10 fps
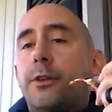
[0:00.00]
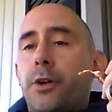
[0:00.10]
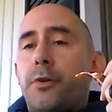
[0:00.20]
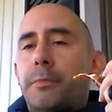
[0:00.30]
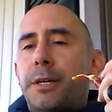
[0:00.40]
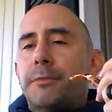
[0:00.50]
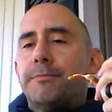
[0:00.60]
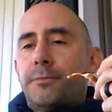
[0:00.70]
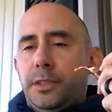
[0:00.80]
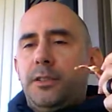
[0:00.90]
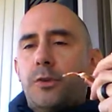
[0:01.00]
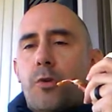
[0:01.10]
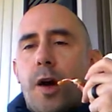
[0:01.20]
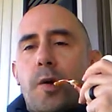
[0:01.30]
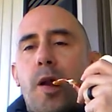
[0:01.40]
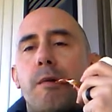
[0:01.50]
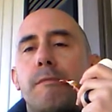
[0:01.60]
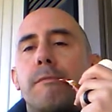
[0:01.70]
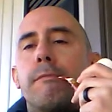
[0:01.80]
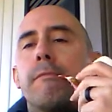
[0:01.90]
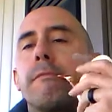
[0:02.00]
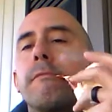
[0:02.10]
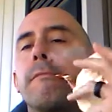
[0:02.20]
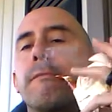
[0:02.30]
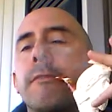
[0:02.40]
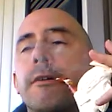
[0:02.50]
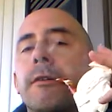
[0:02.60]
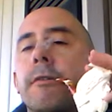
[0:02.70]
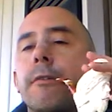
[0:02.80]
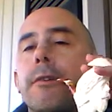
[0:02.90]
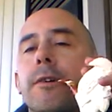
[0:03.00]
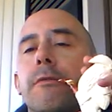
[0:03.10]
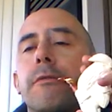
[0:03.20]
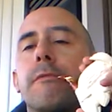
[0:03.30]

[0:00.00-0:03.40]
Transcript: Though knowing me, it'll go out. So.